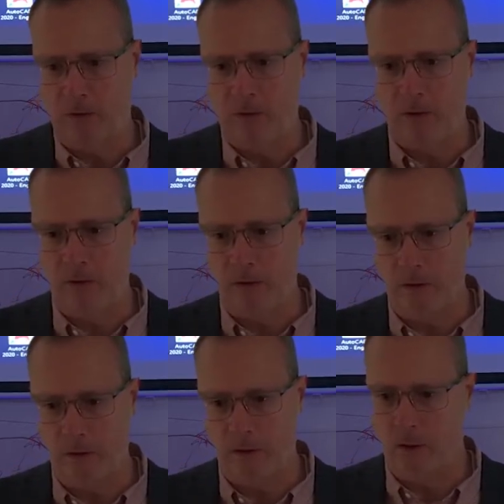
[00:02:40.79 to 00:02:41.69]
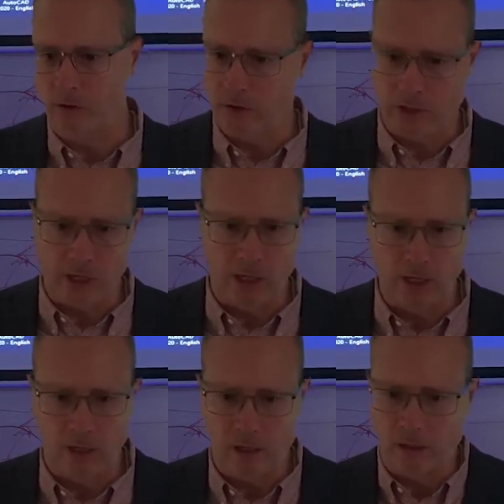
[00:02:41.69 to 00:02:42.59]
the Ultra
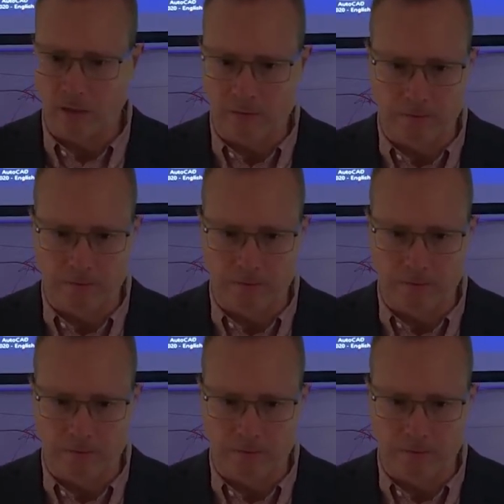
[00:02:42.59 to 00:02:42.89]
Key on